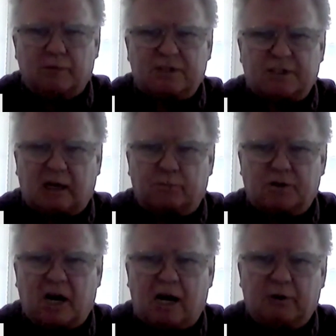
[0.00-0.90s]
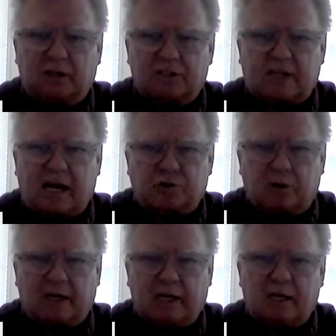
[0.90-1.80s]
setup time and the
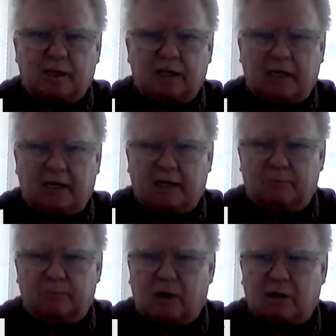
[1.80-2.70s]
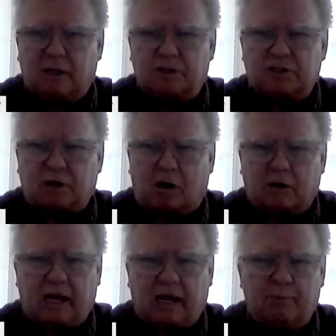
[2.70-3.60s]
scheduling, the
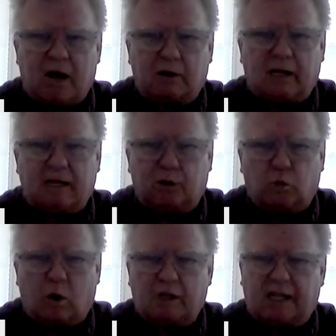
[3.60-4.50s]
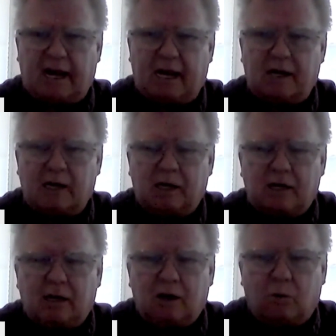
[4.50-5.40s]
installer came out and in one day
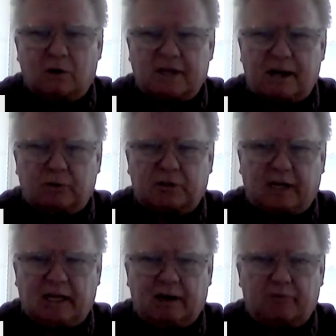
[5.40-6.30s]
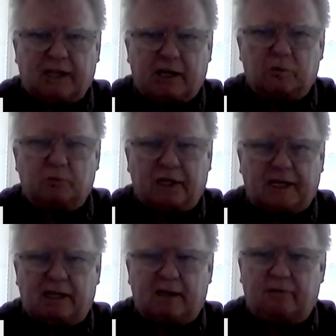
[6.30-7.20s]
was able to get everything
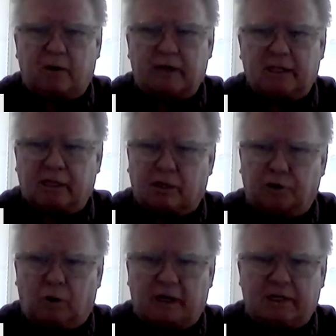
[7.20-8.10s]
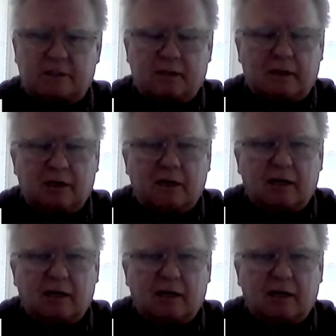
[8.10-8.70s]
completed, very little noise.